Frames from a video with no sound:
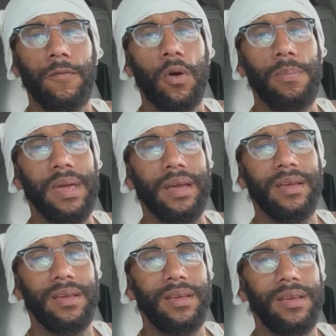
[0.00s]
four pick
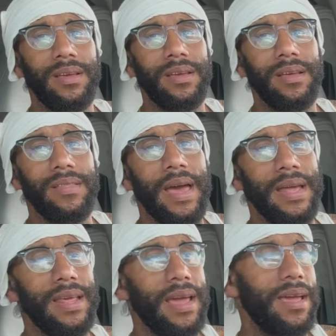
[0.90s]

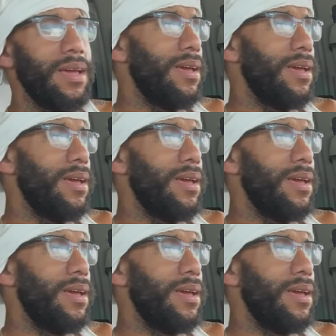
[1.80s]
that day